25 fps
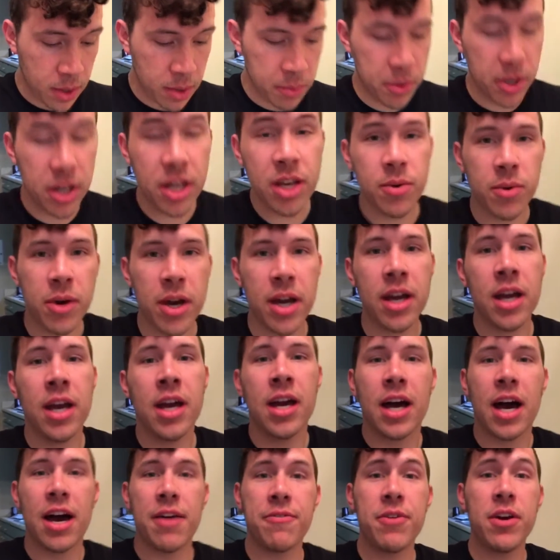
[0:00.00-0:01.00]
But anyway,
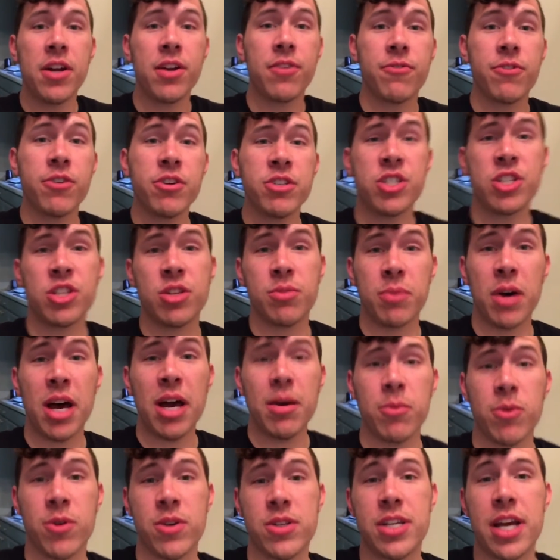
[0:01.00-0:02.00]
I found a verse in the
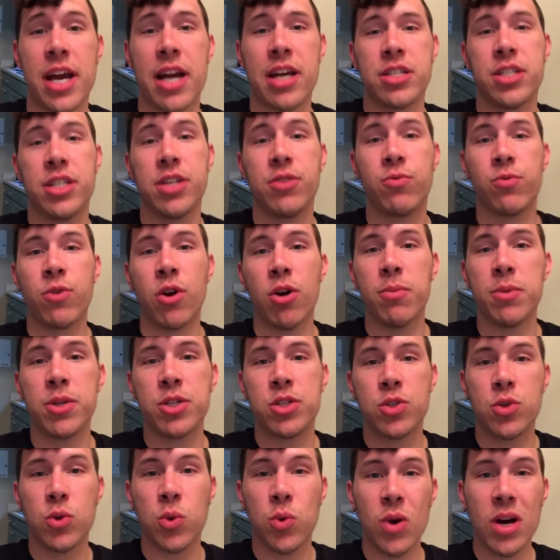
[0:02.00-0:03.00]
Bible. It's actually
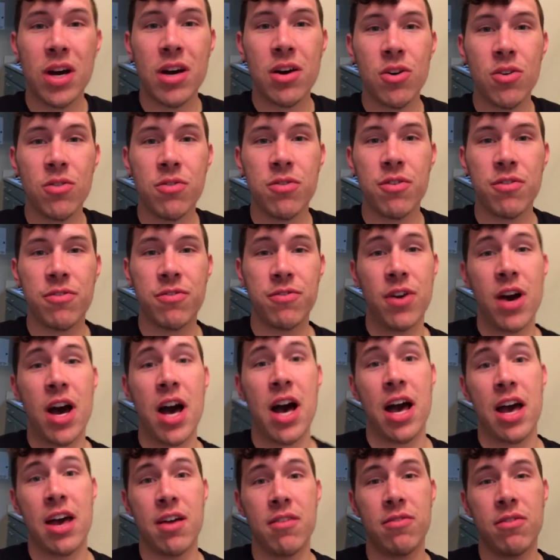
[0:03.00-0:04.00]
Romans
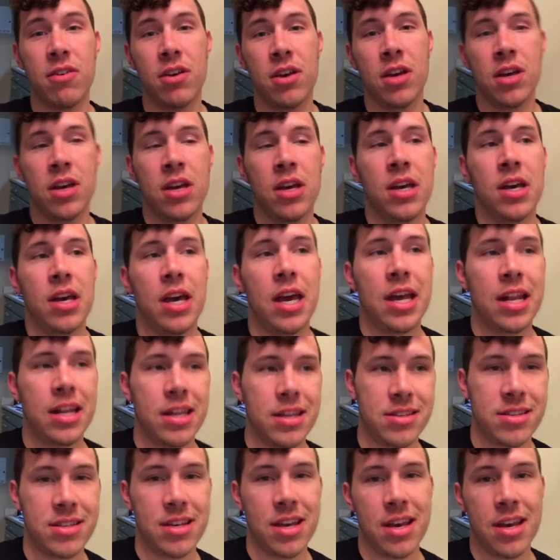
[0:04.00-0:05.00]
12:5. And
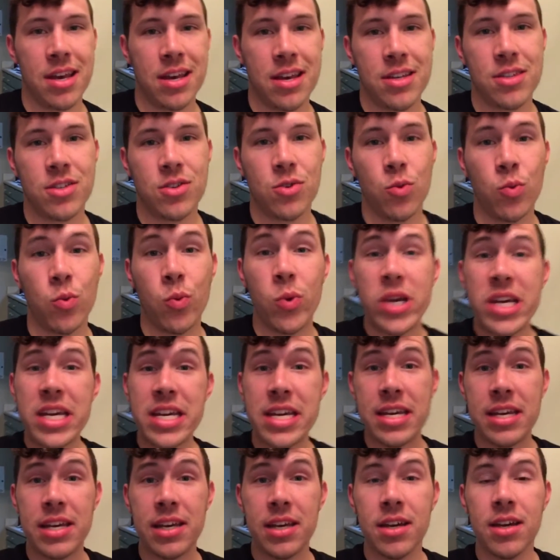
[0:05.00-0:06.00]
it says,
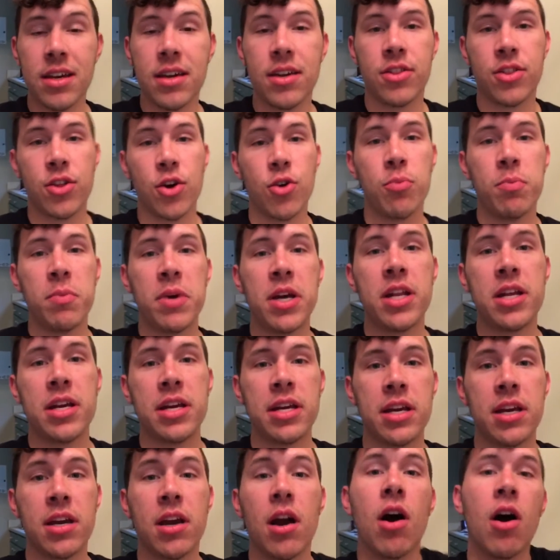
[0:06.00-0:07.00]
we, though
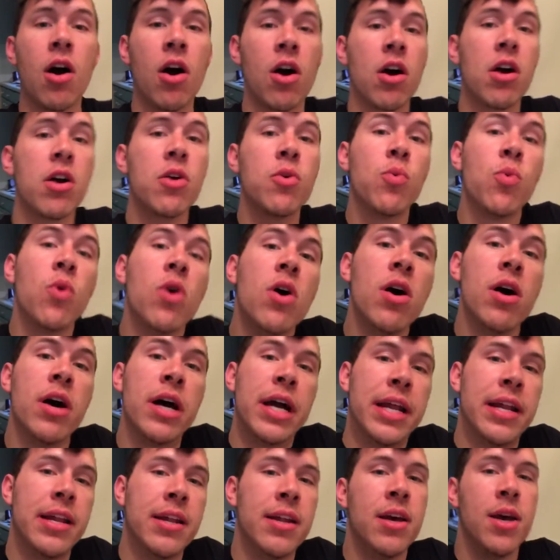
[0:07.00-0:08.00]
many, are
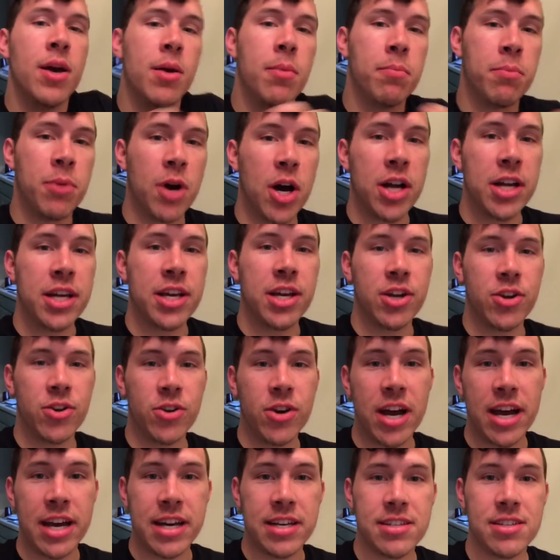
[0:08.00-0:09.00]
one body in
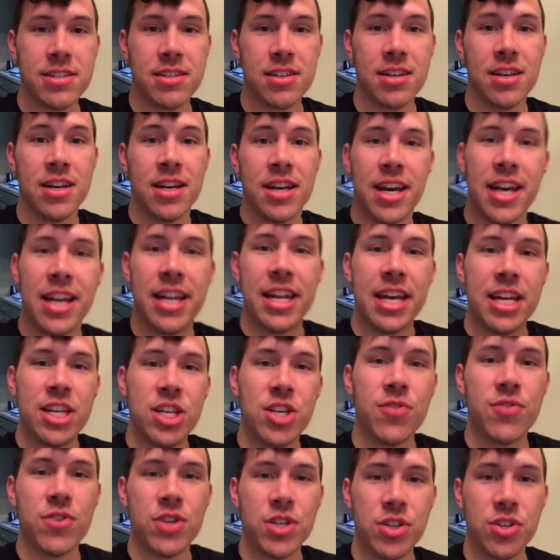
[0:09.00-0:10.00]
Christ and
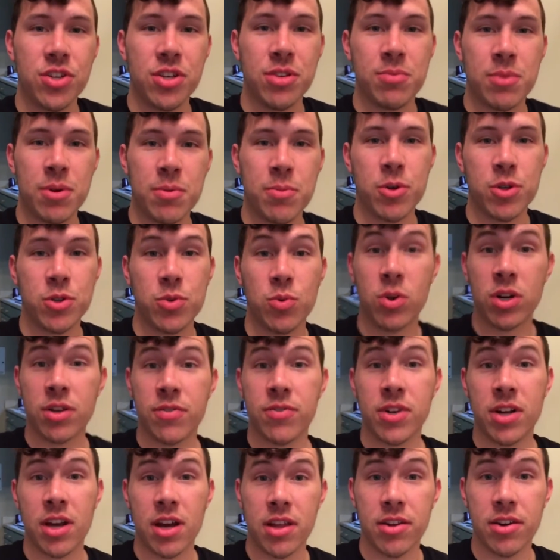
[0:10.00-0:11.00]
individually members one
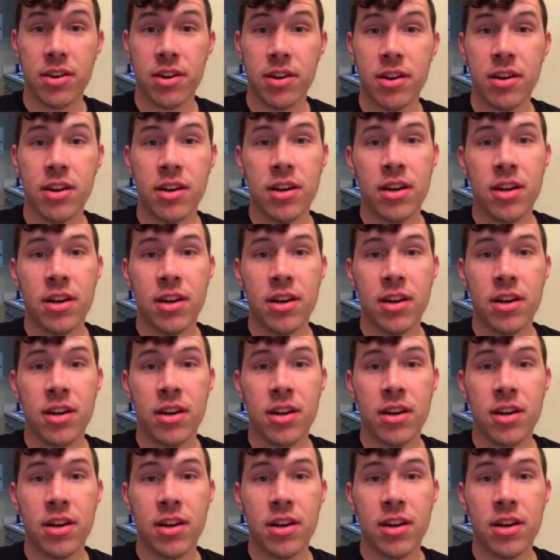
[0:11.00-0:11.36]
of another.